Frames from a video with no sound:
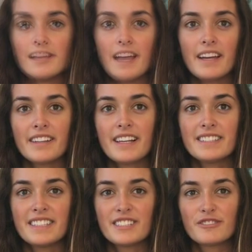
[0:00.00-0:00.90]

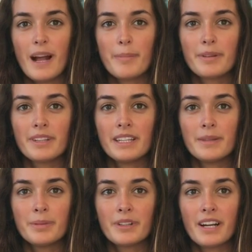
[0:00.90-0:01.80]
ALS is a rapidly
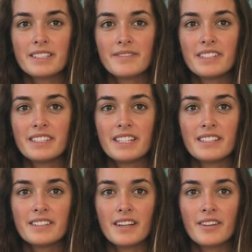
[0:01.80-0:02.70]
progressive
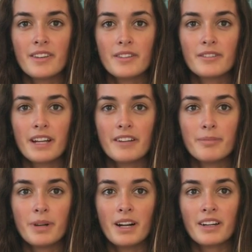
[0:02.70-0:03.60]
disease, although the rate of
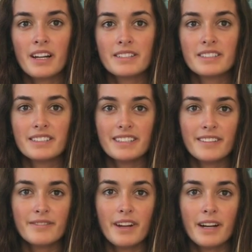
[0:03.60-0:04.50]
progress
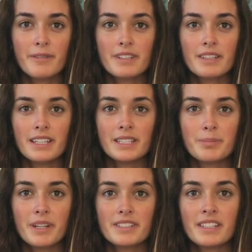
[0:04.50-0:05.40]
can vary with each
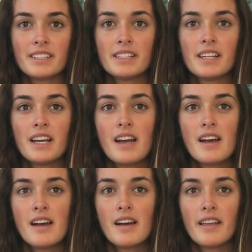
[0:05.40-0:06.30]
person.
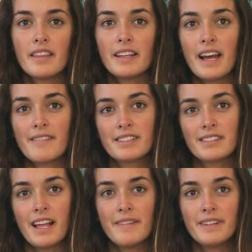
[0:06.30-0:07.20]
The average
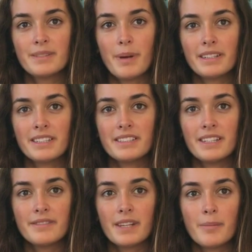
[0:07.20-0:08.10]
life
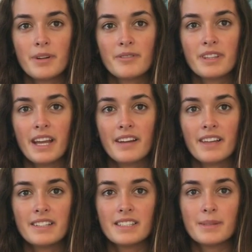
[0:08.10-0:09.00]
expectancy of someone with
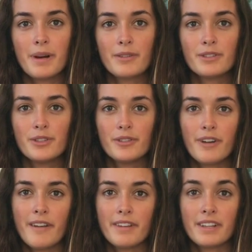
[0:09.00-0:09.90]
ALS is about 2 to
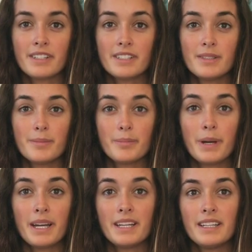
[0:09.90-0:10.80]
5 years,
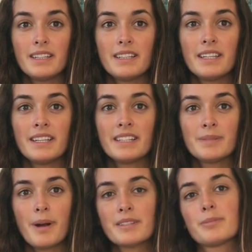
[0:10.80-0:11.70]
but it is
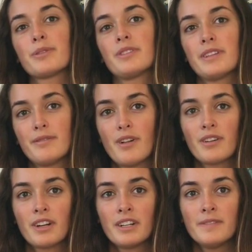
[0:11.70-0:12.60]
possible to live
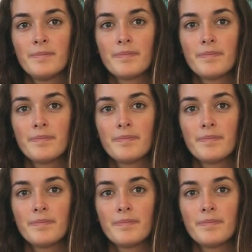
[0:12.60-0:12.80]
longer.